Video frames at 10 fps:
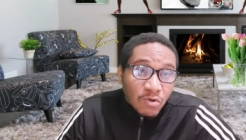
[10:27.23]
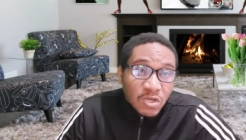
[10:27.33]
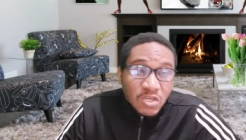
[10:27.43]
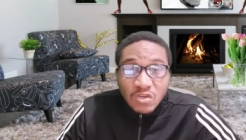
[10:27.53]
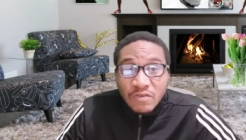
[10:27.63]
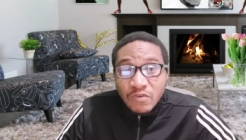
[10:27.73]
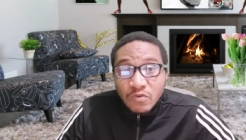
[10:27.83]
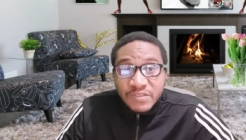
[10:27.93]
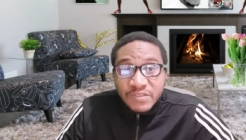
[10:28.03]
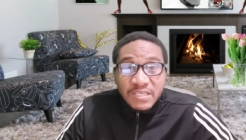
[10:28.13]
So if you
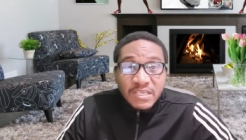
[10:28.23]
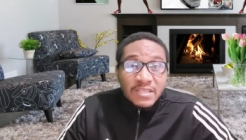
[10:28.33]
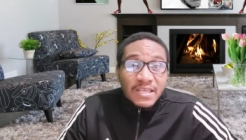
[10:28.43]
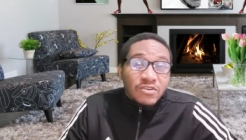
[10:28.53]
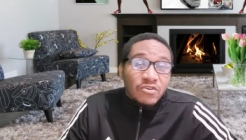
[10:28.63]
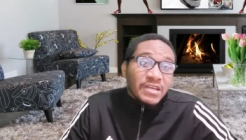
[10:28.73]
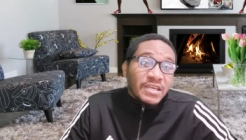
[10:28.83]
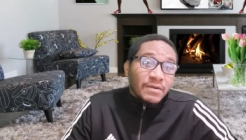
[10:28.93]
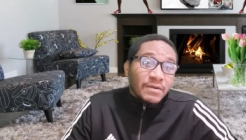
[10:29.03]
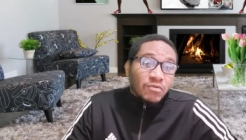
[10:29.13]
see that you're
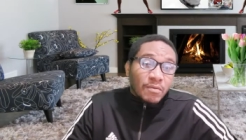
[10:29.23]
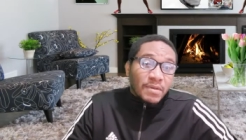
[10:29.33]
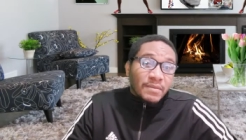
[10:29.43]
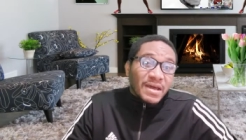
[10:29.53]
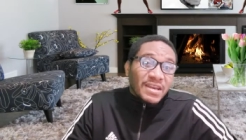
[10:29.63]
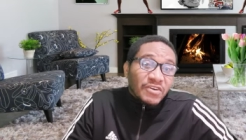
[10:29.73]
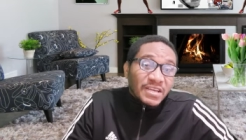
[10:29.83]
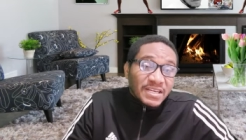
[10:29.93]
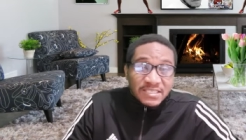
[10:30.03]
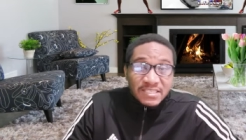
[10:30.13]
in a problem and you're
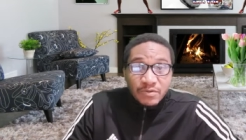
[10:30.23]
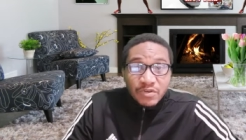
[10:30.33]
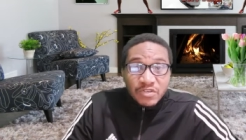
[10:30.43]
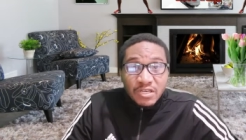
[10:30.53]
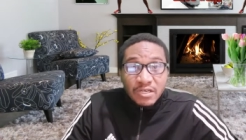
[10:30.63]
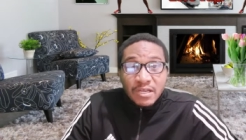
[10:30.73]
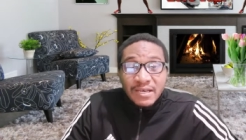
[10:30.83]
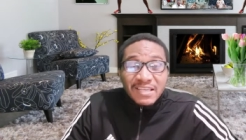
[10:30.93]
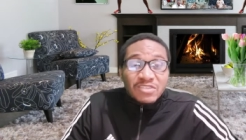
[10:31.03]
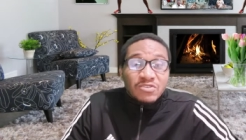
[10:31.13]
in a situation
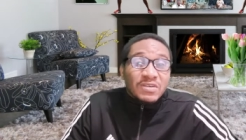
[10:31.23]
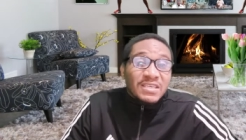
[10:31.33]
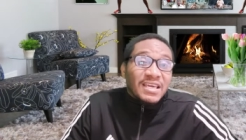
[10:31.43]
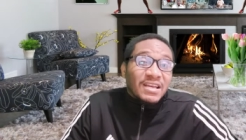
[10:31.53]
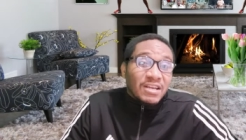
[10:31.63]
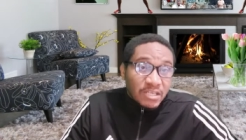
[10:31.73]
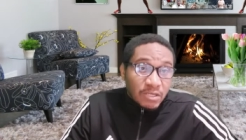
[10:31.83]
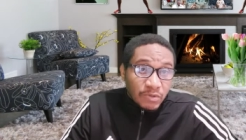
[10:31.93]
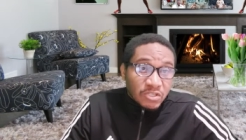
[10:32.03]
that you cannot deal with,